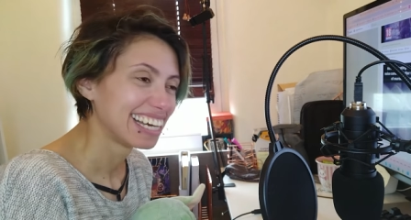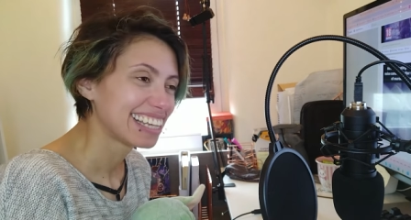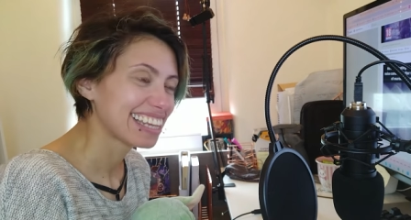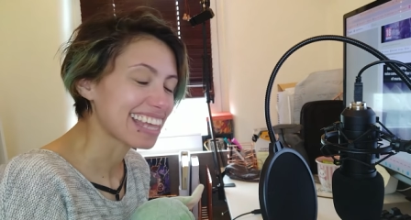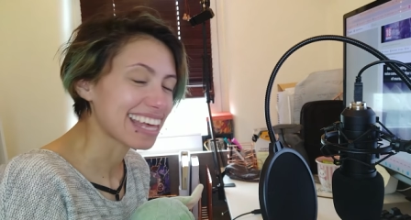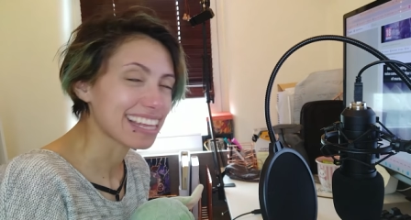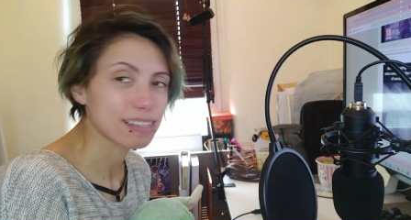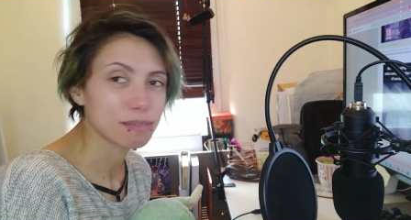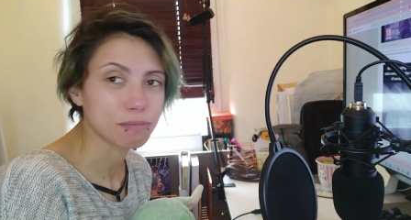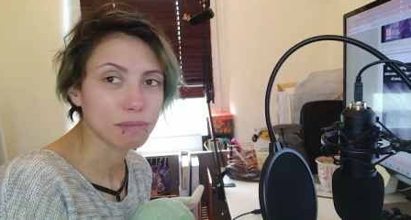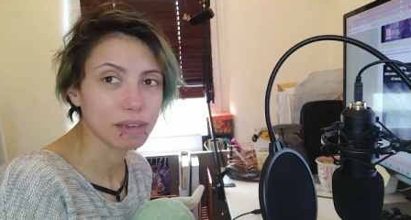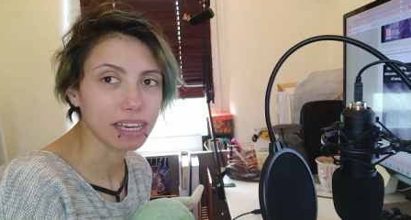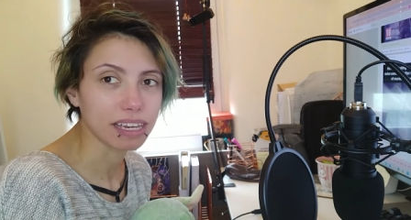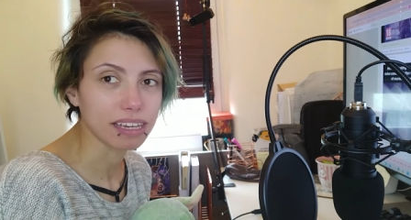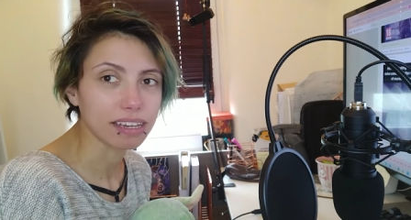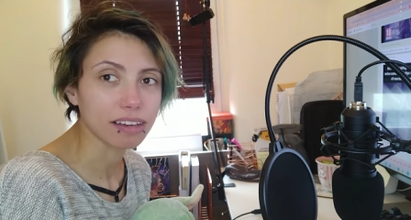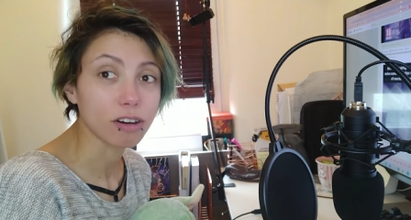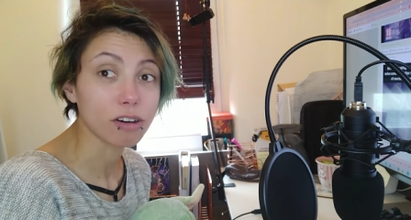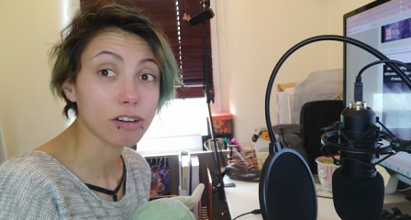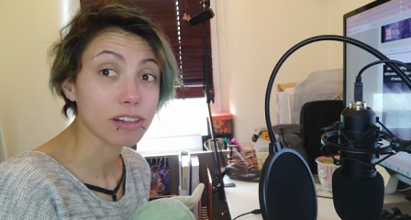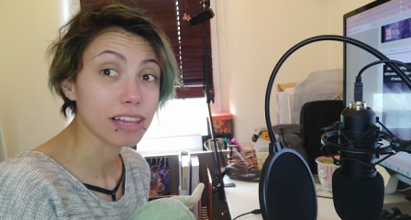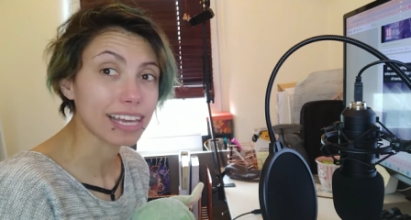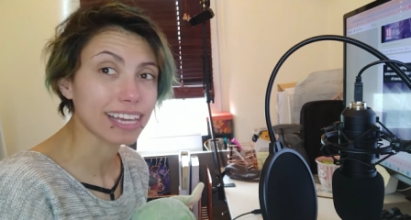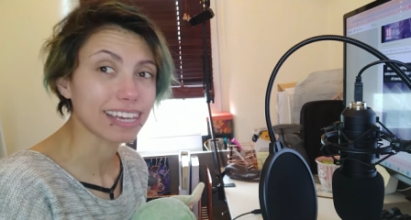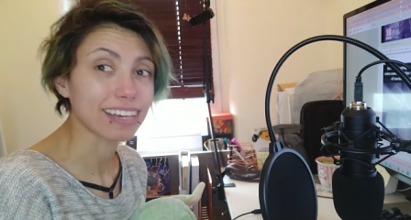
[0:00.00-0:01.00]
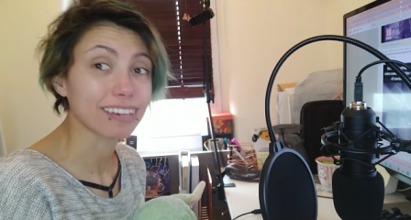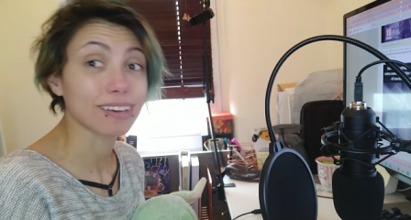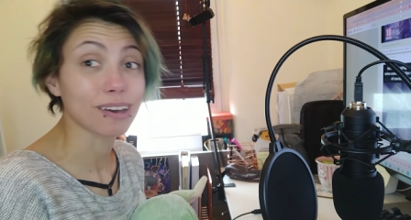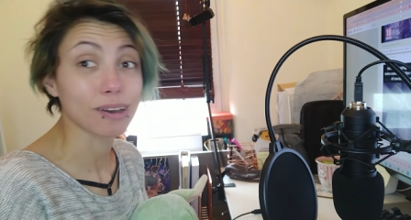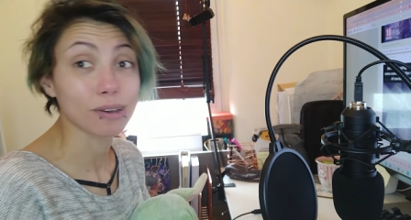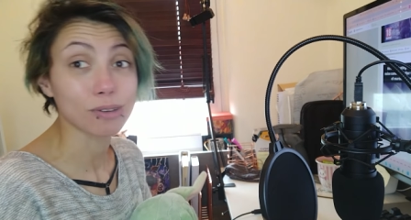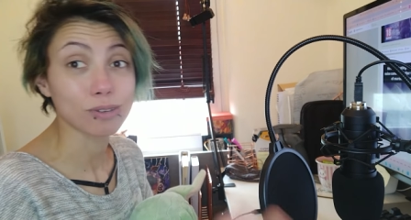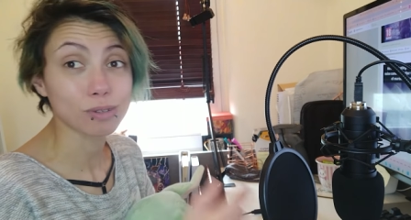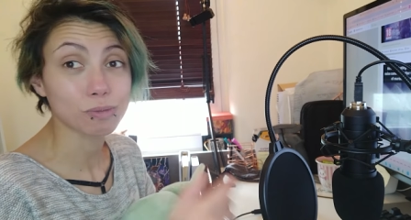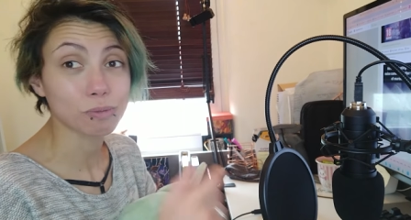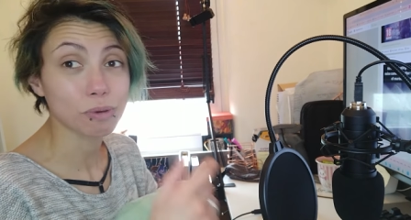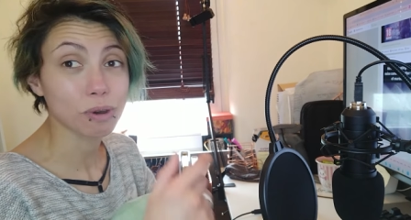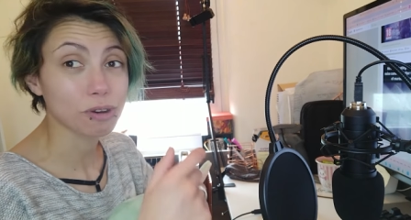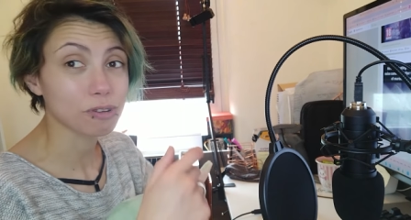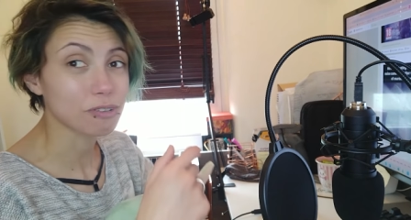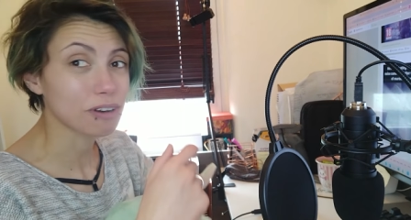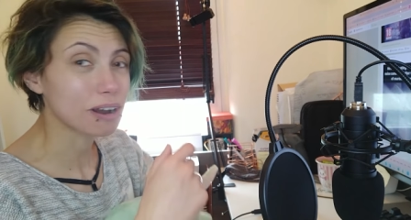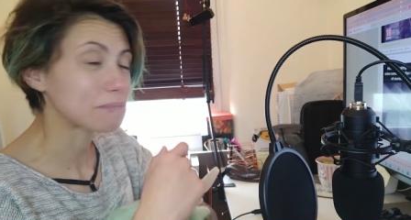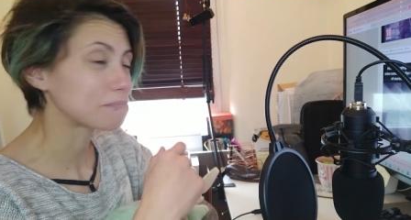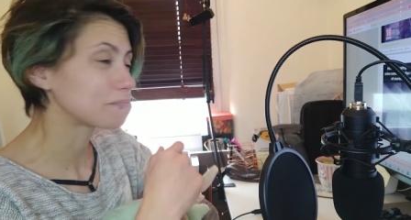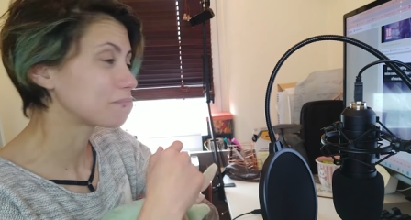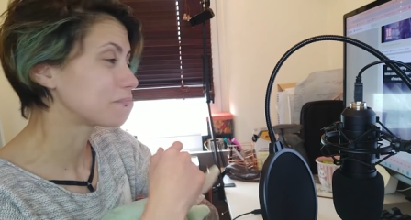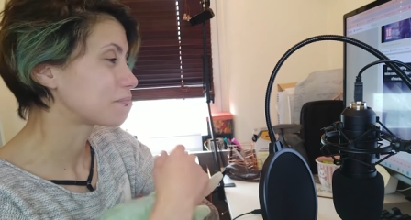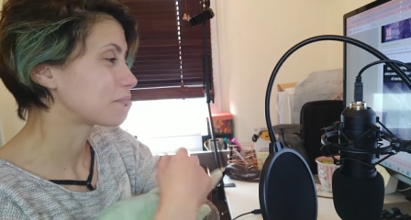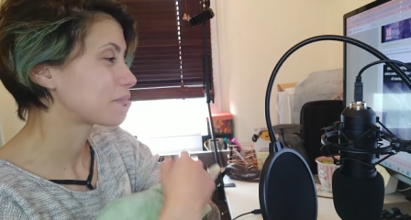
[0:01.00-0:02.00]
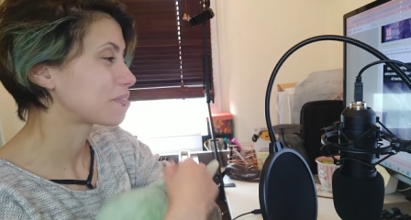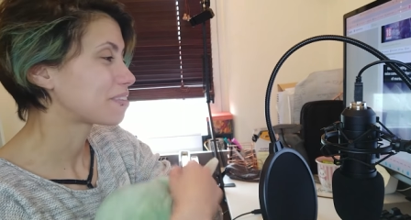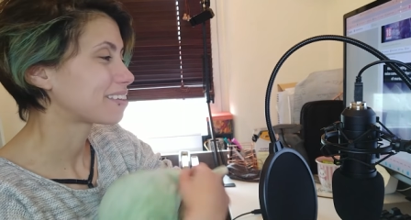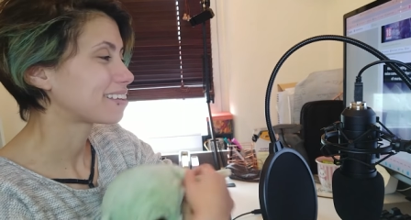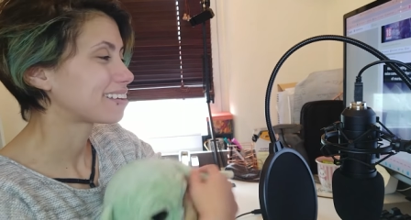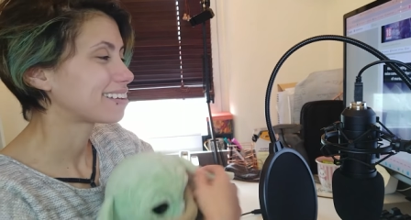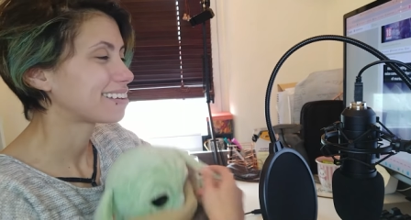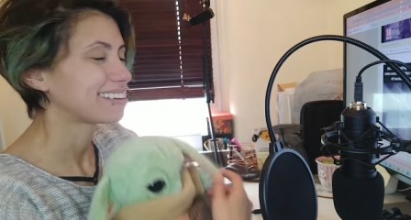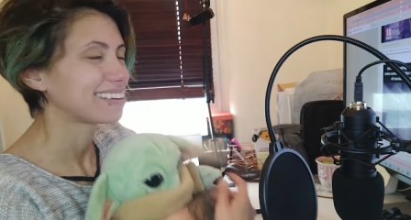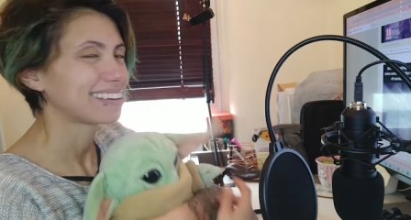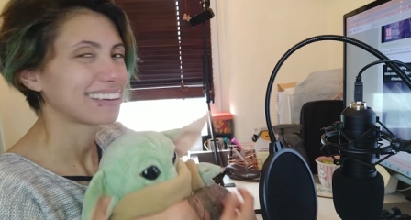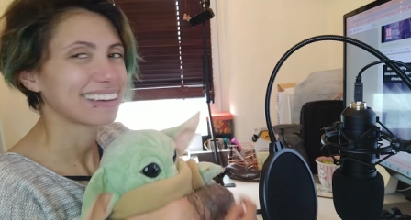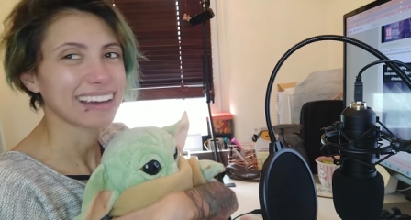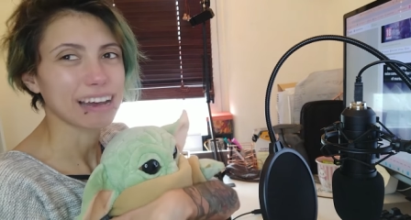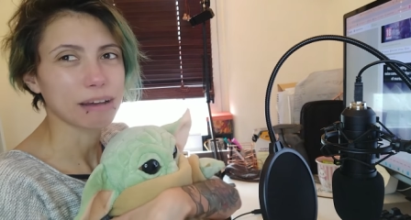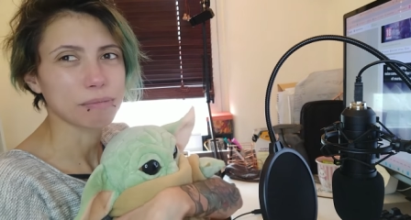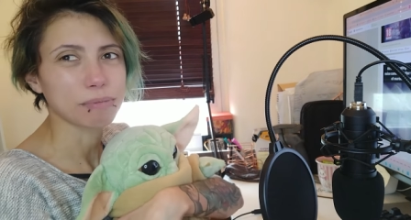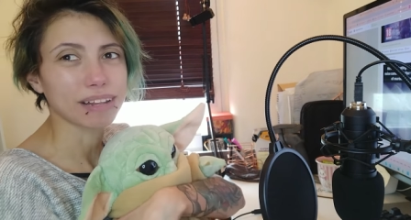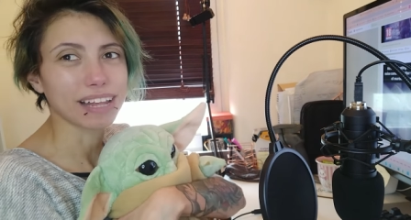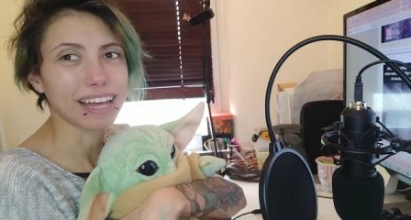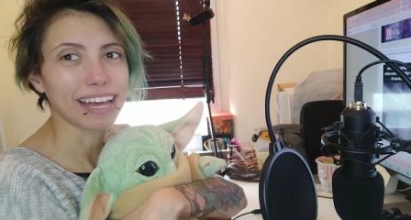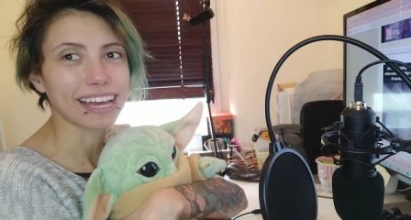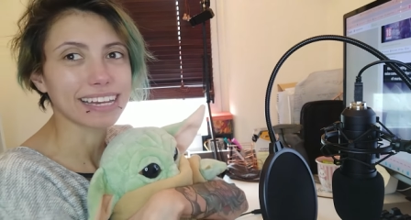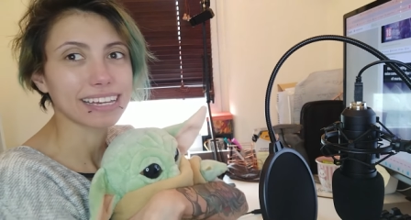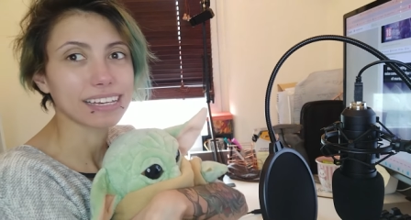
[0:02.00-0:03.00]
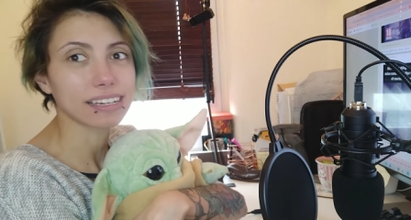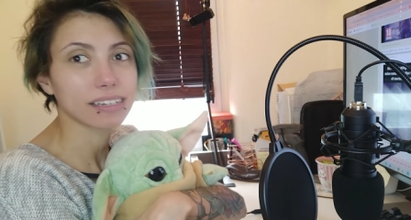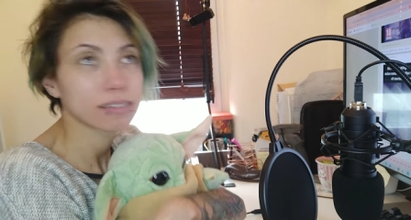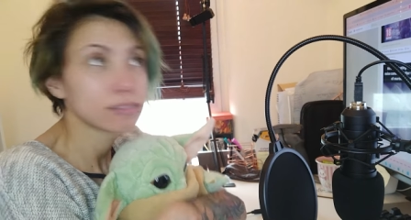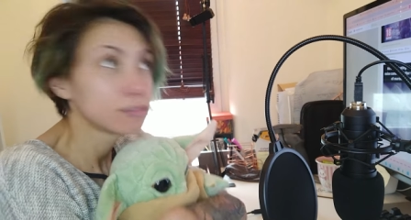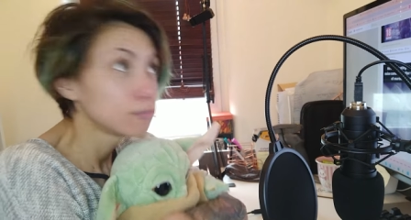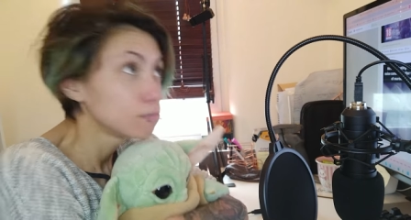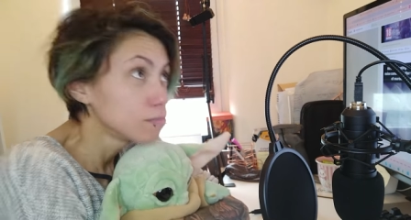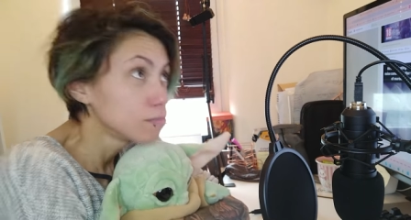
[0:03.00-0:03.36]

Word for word: That's me. Or like a ghost program. I'd be like,